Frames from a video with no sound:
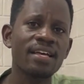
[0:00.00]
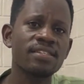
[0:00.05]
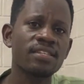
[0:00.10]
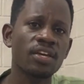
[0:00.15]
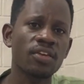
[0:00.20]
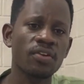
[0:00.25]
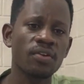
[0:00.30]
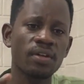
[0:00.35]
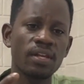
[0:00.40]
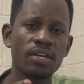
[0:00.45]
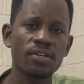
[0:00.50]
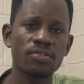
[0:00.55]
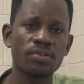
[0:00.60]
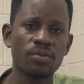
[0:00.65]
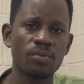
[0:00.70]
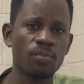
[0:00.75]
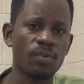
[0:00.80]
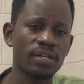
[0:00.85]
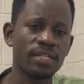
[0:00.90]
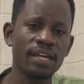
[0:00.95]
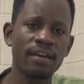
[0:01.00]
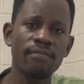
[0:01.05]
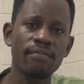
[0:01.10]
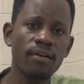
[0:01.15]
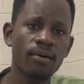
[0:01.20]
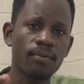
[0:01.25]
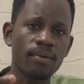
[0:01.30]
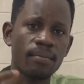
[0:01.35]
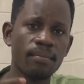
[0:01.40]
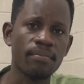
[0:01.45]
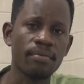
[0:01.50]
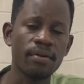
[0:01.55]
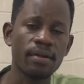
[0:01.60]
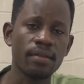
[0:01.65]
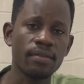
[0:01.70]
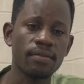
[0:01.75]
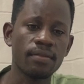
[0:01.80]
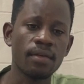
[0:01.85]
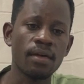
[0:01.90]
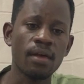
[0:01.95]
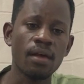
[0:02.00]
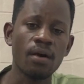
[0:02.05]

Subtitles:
circulation, whatever we breathe,